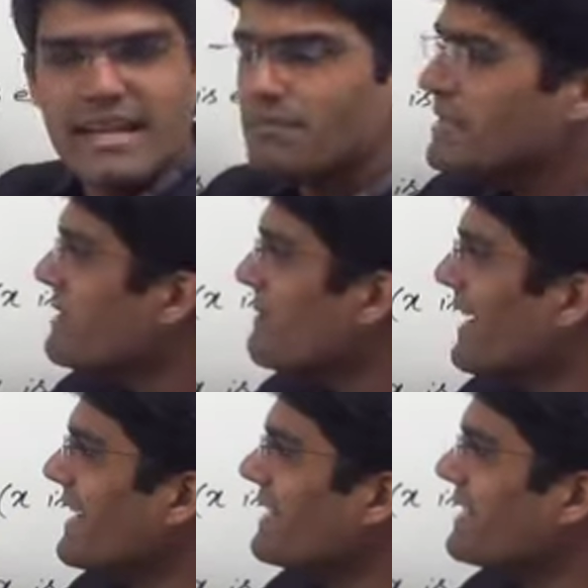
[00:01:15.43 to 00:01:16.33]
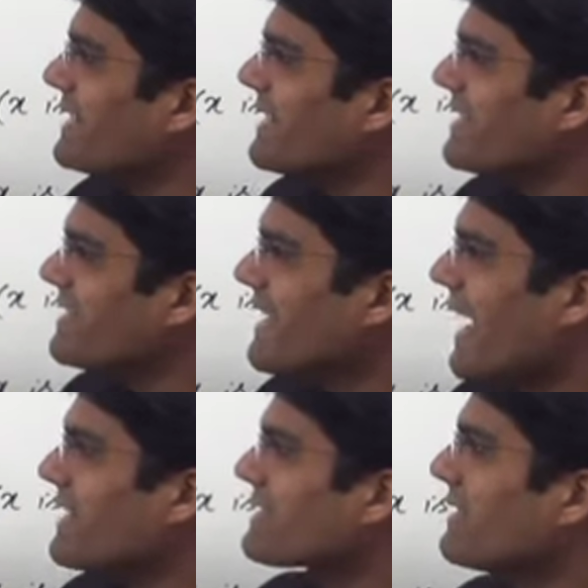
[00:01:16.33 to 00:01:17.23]
that means if 83 is
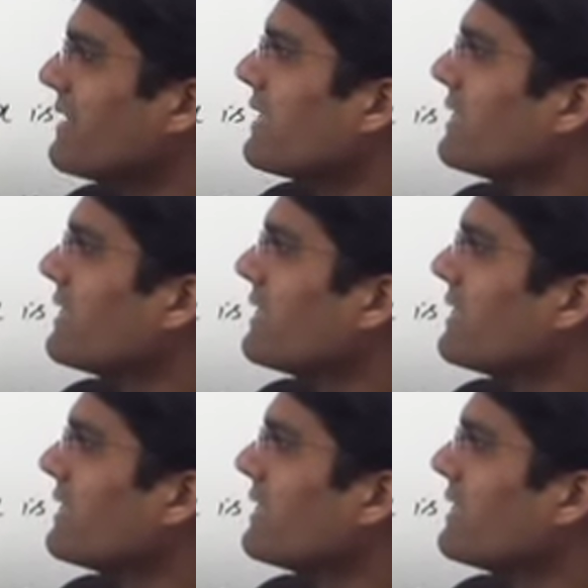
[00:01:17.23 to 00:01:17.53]
x,